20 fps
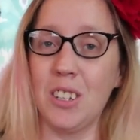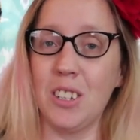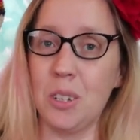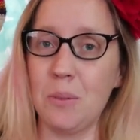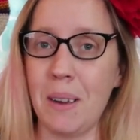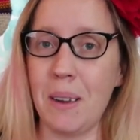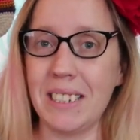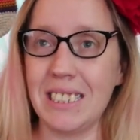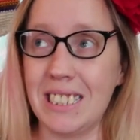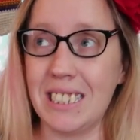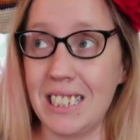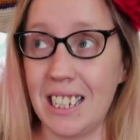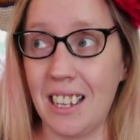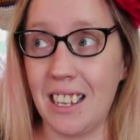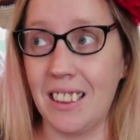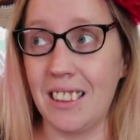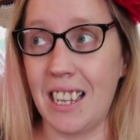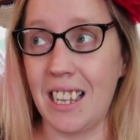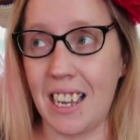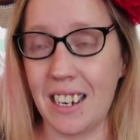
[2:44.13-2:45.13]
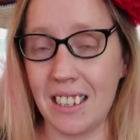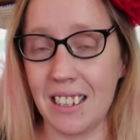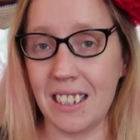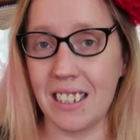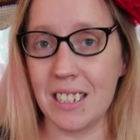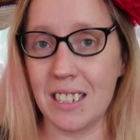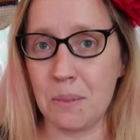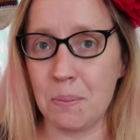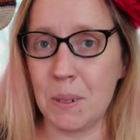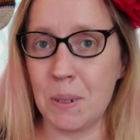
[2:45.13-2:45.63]
you might see a lot of
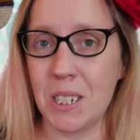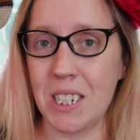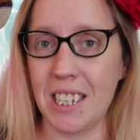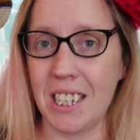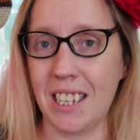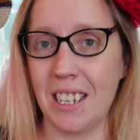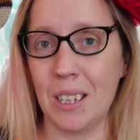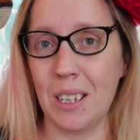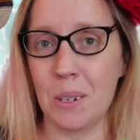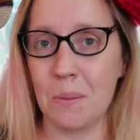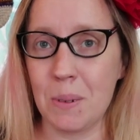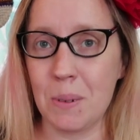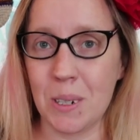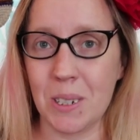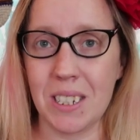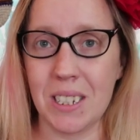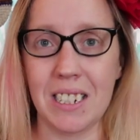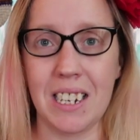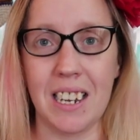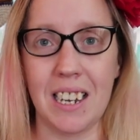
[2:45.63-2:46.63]
this particular person